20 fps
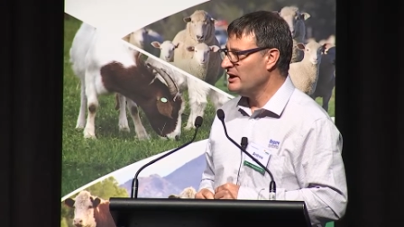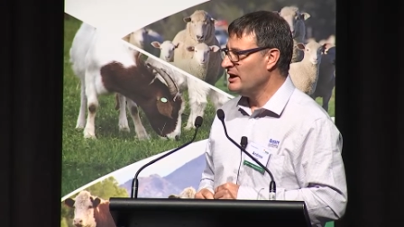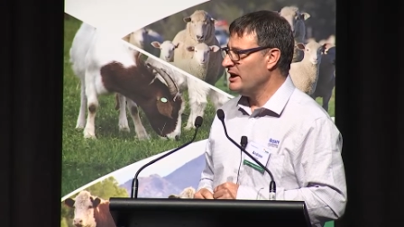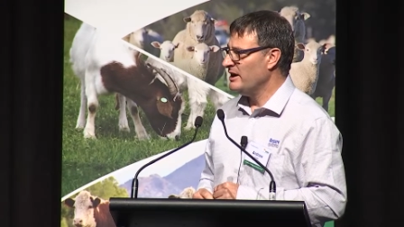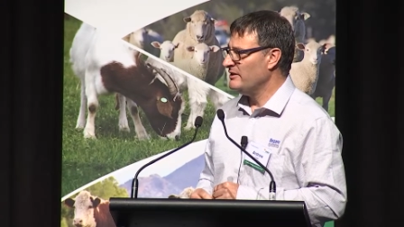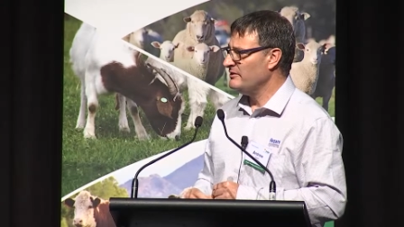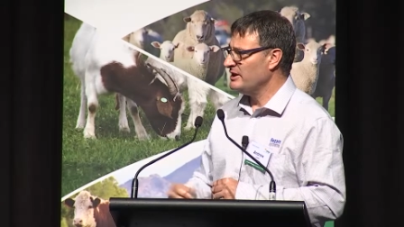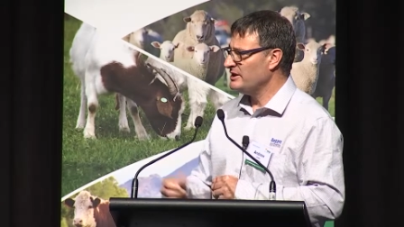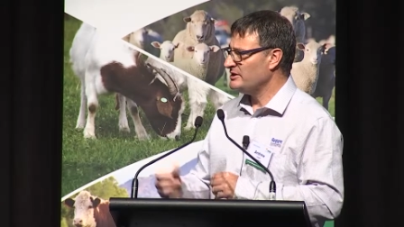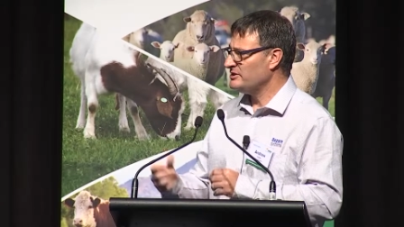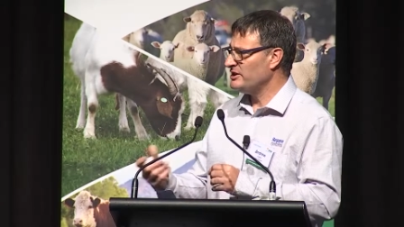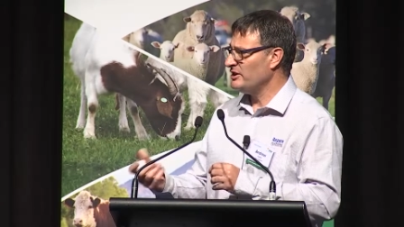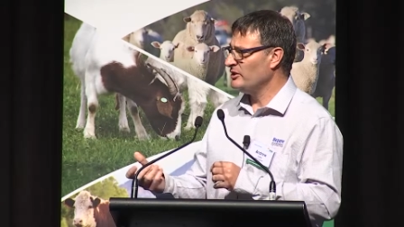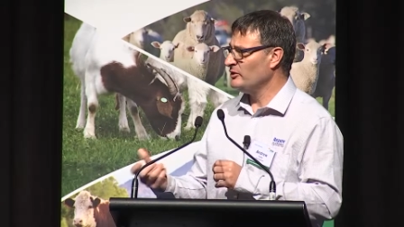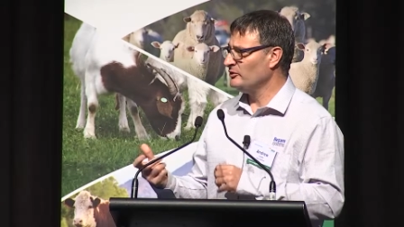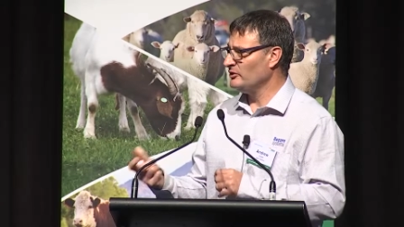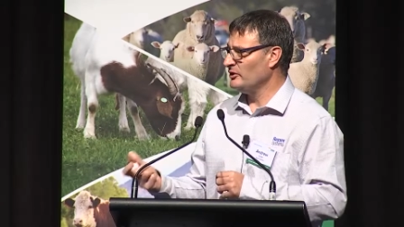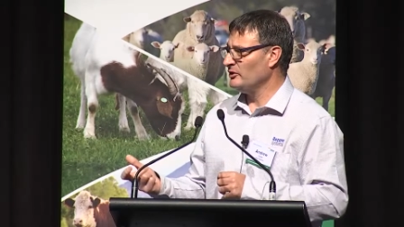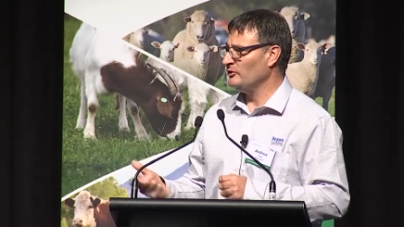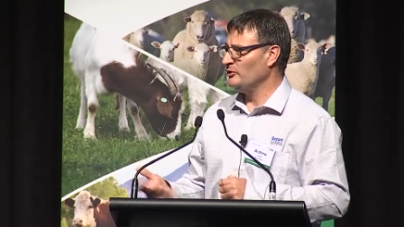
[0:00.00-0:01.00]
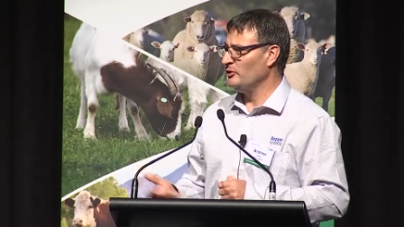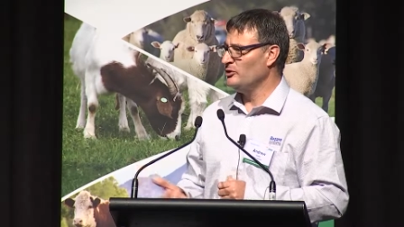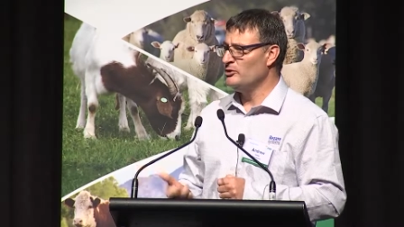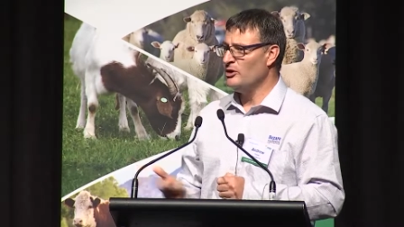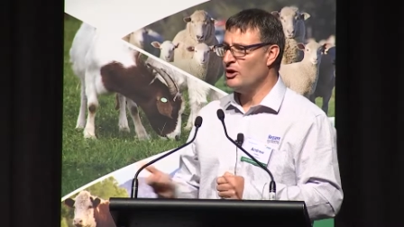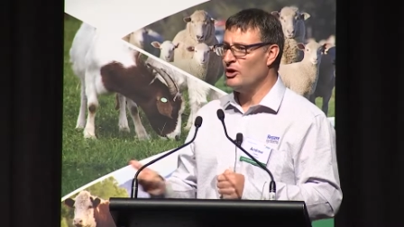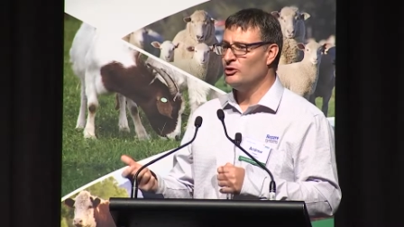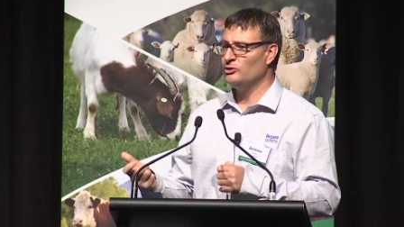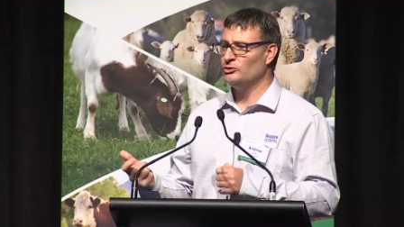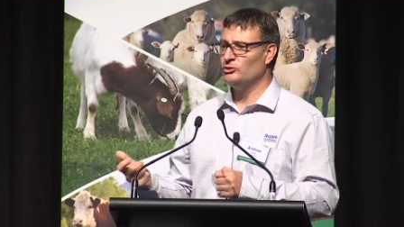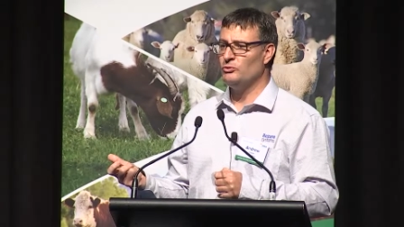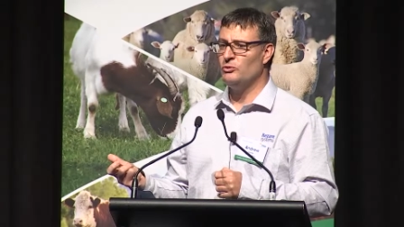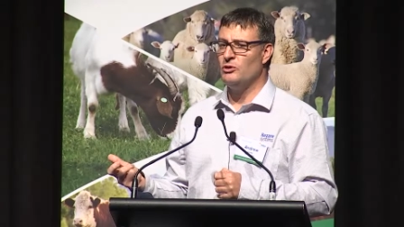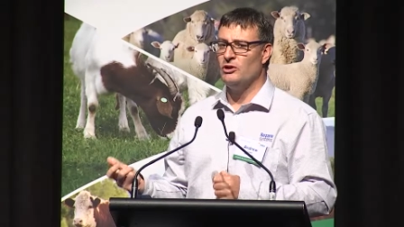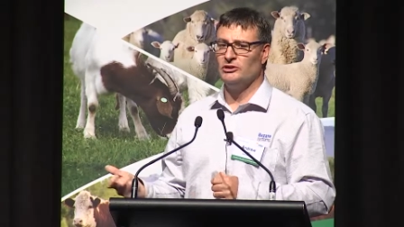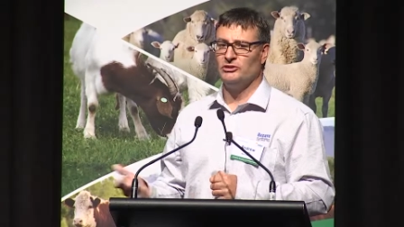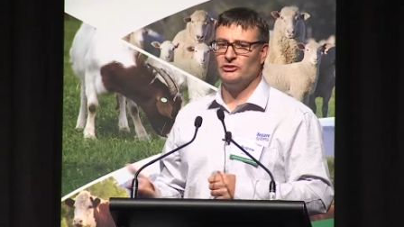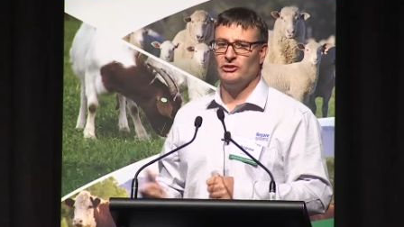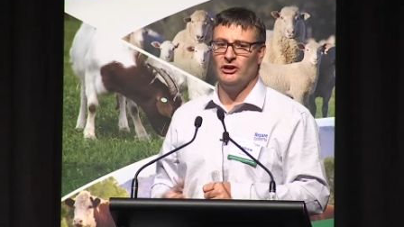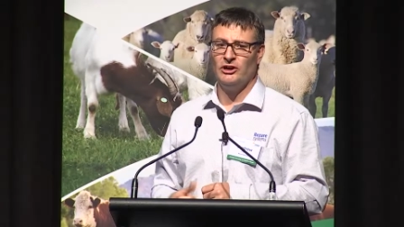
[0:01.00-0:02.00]
and that tells us who holds
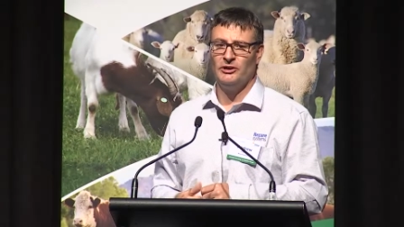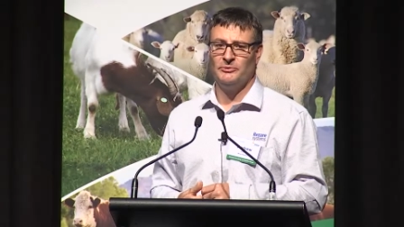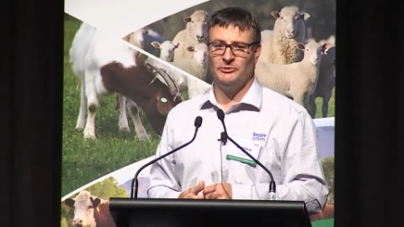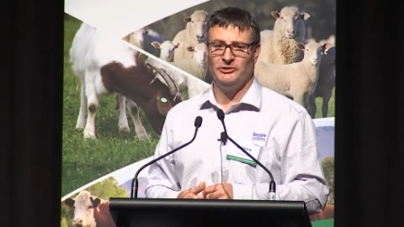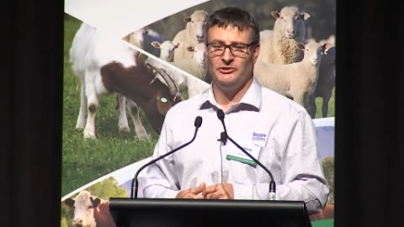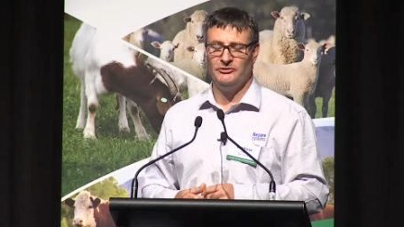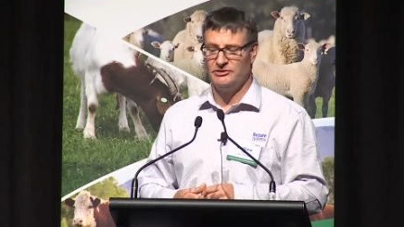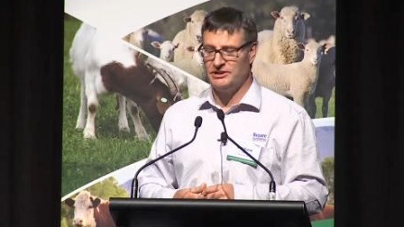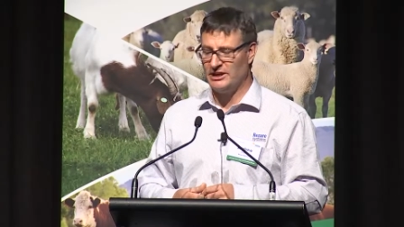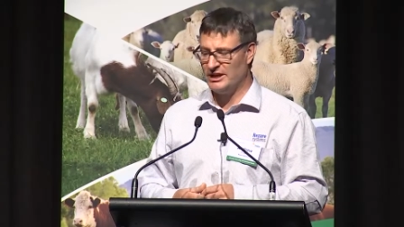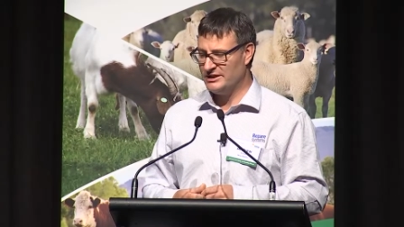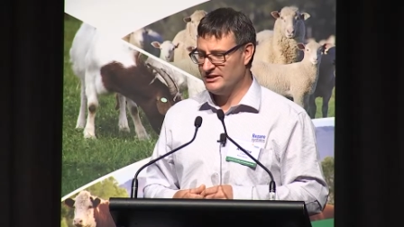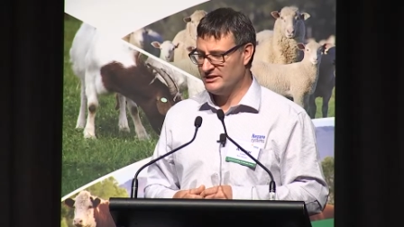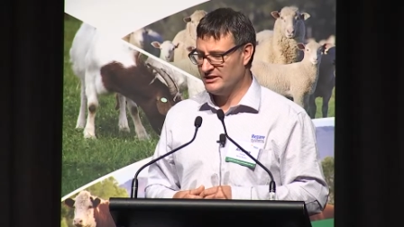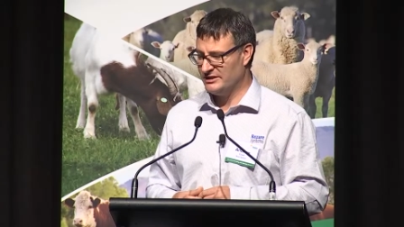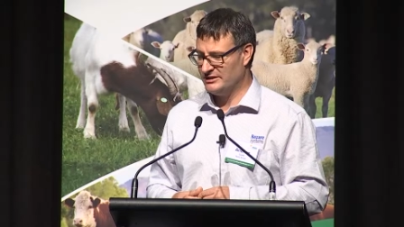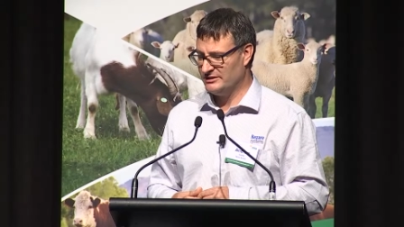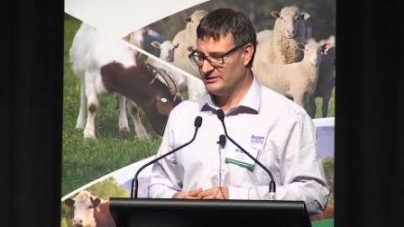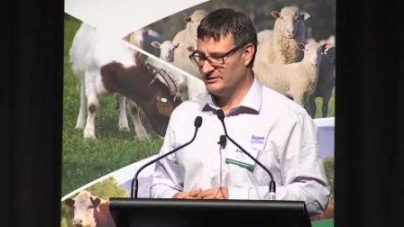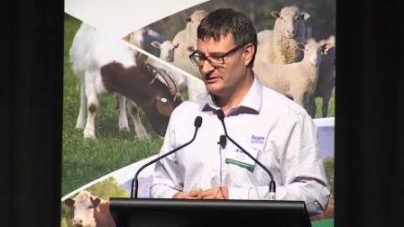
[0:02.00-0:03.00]
what types of data.